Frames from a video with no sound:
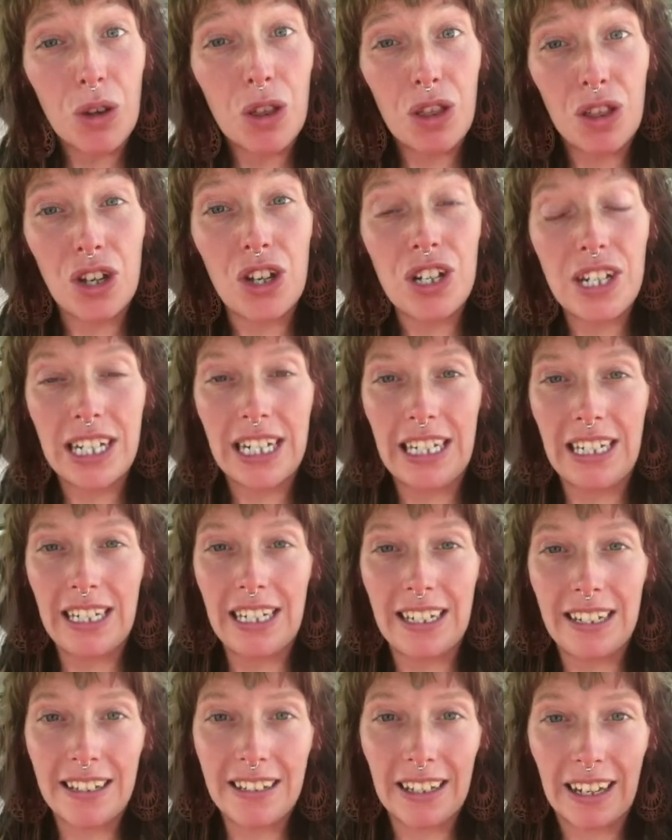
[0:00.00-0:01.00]

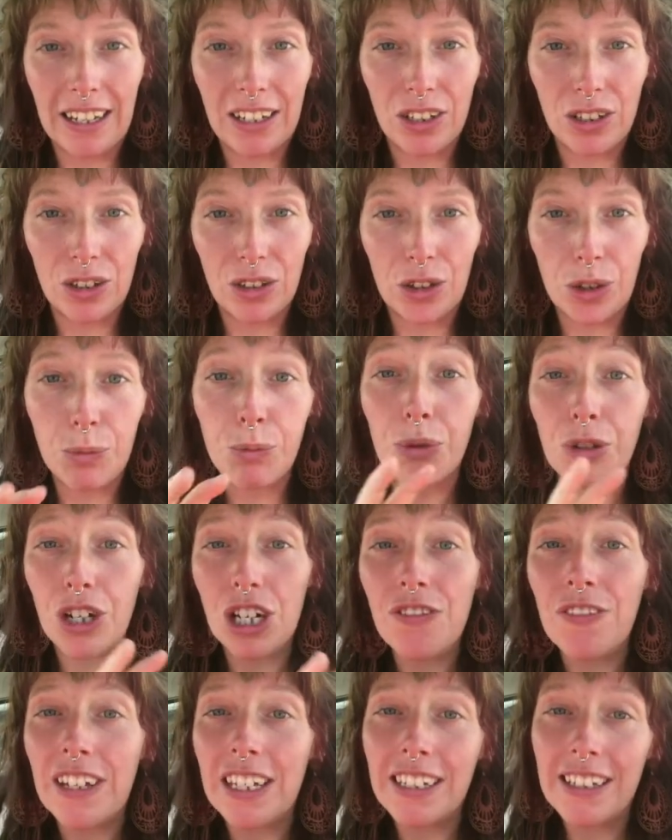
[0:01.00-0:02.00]
13-year cycle. The
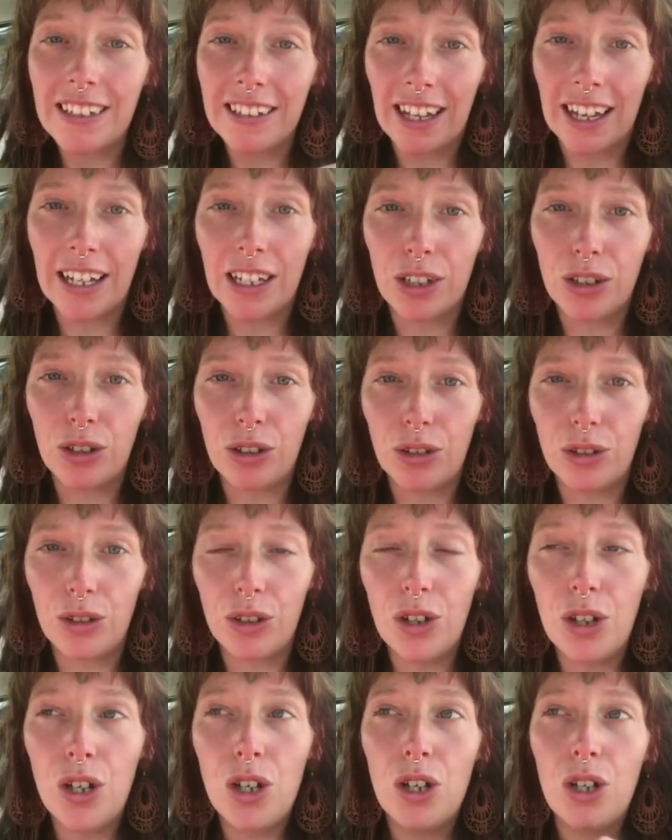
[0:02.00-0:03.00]
previous cycle
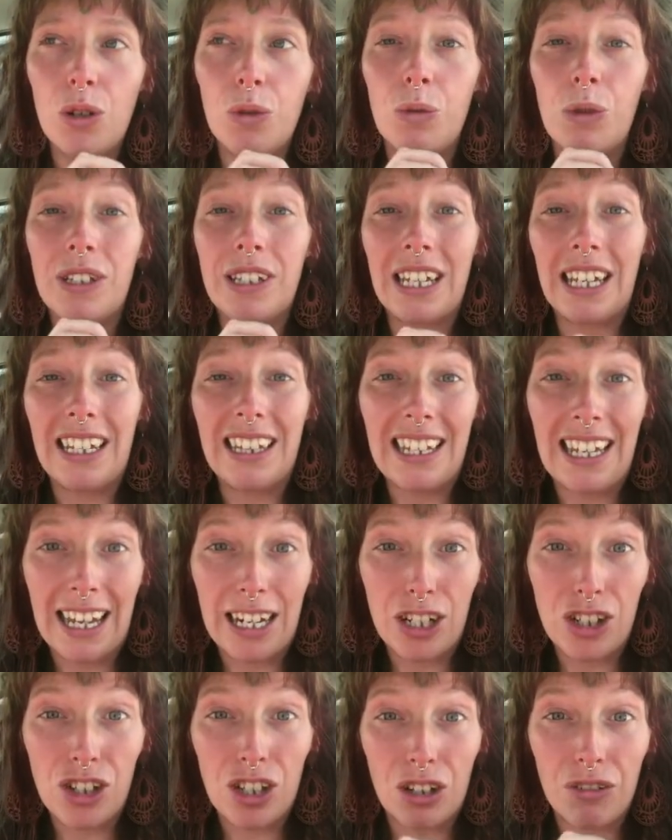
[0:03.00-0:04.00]
was in the
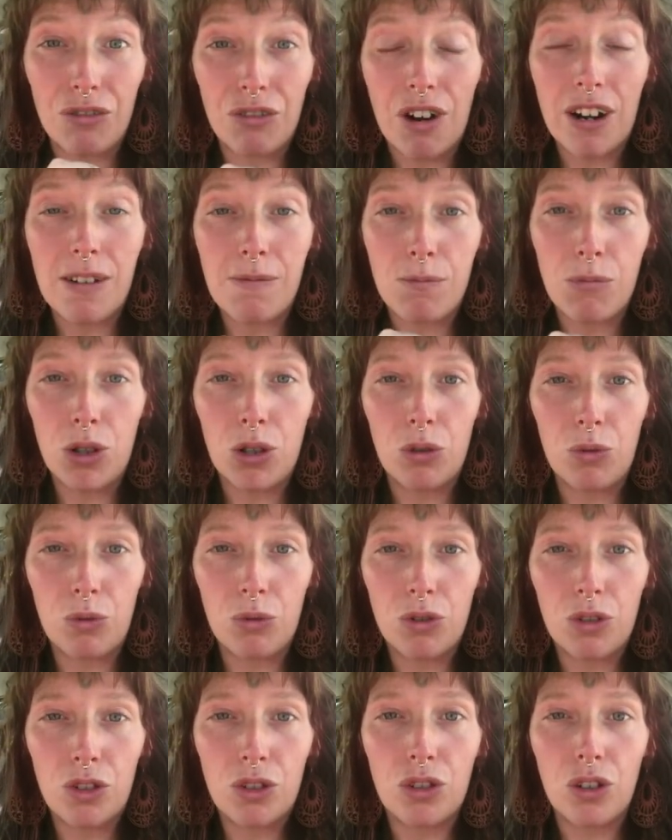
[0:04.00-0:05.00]
energy of red
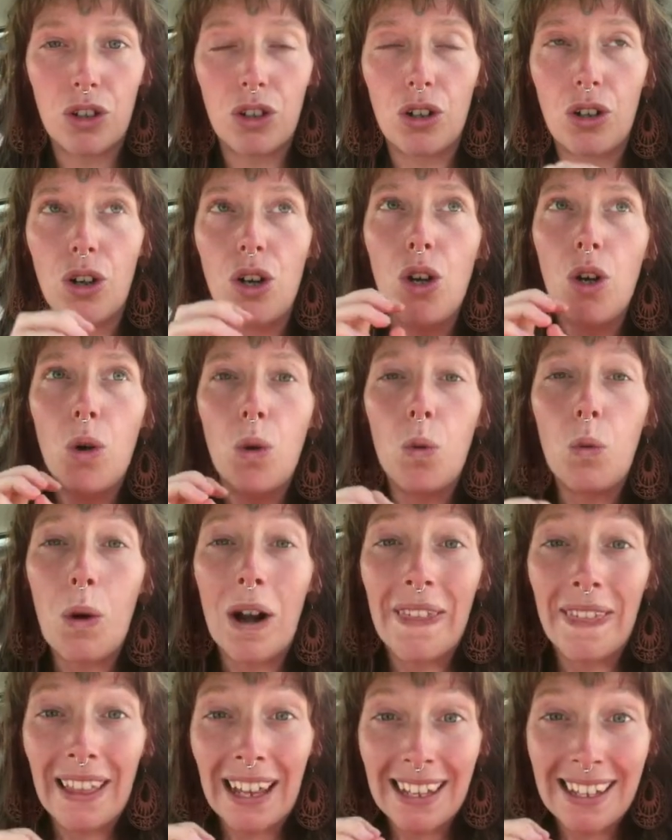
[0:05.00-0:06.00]
moon. So
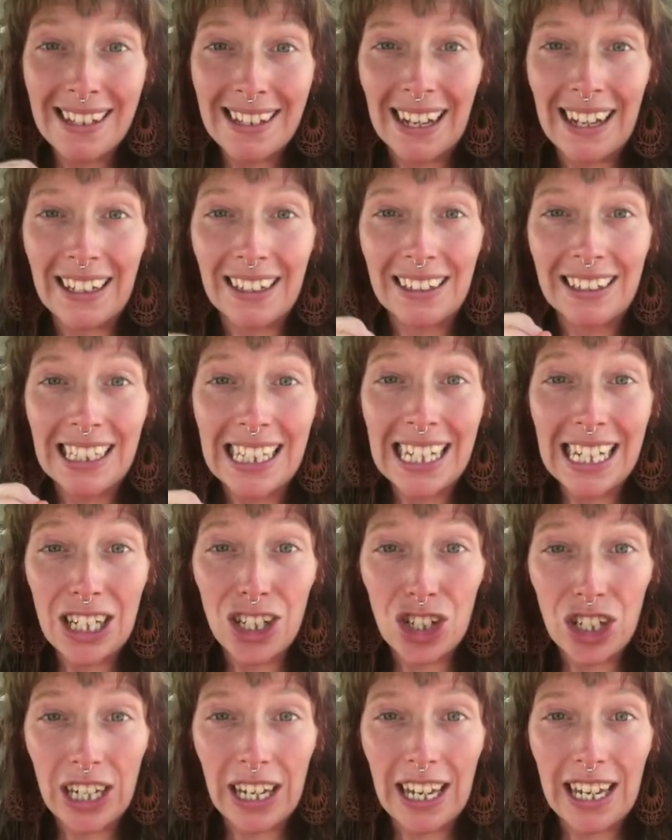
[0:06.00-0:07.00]
when that cycle
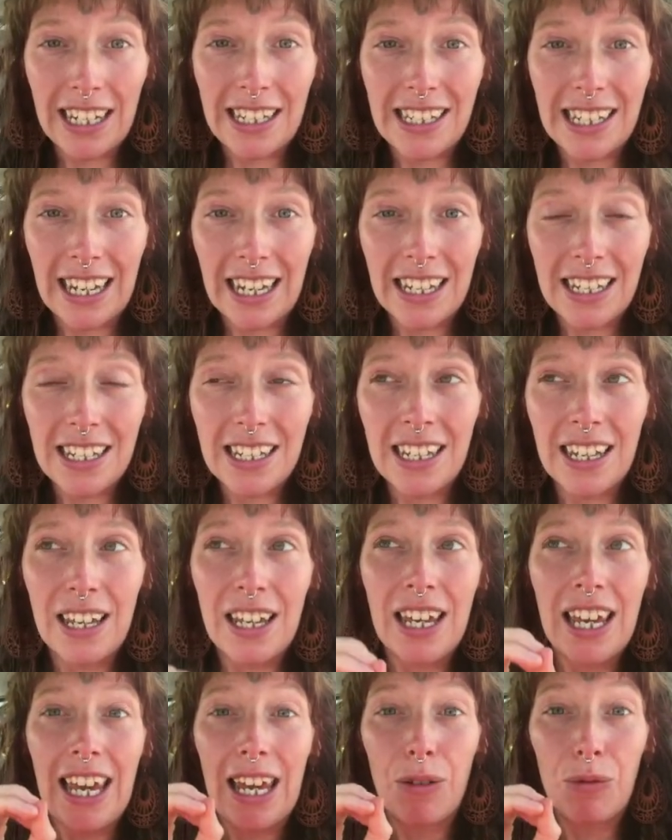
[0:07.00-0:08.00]
initiated,
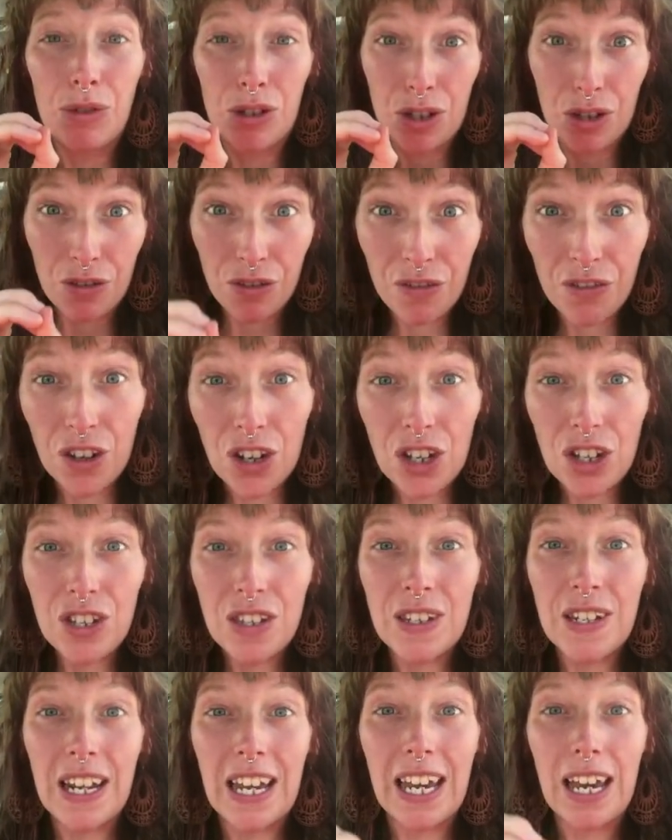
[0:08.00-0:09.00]
it was the
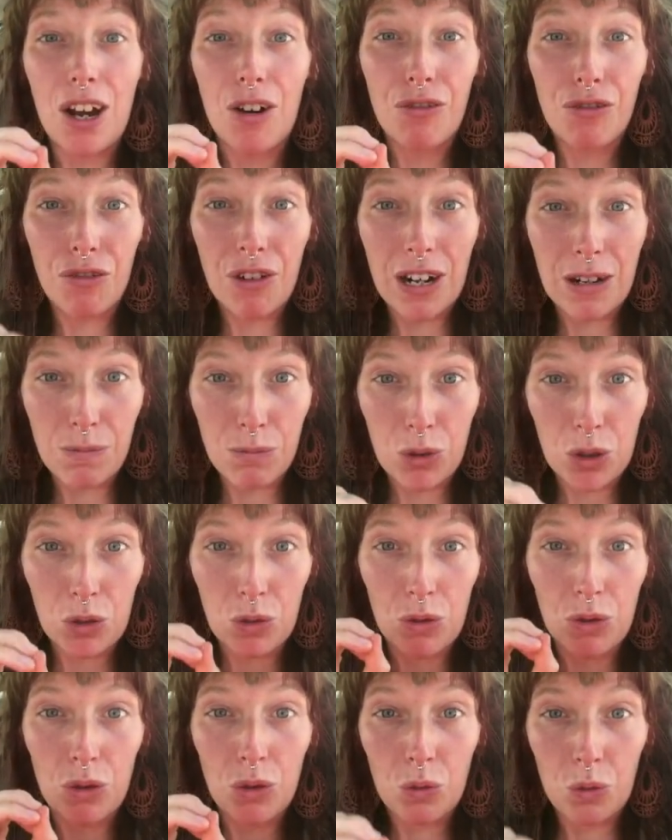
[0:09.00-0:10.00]
first day of red
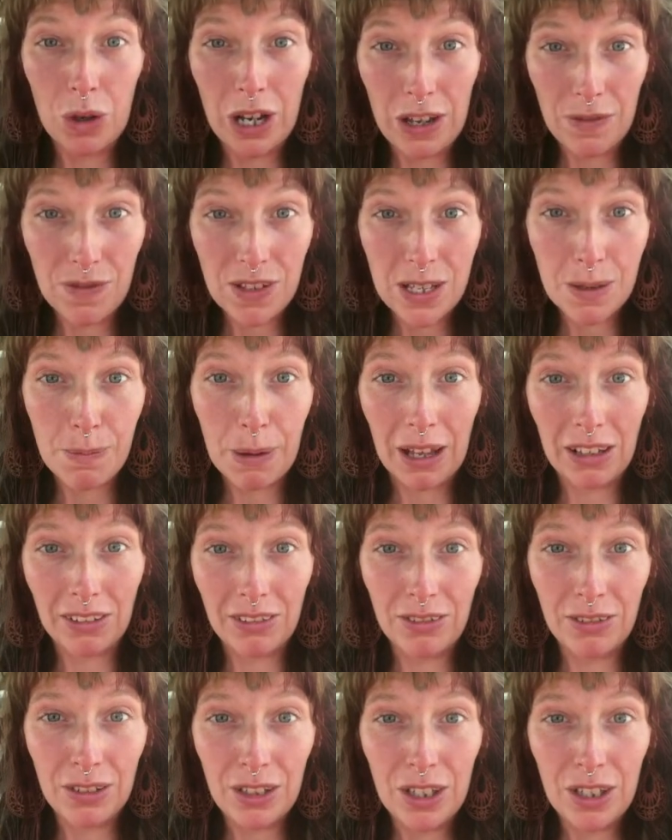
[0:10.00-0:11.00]
moon wave spell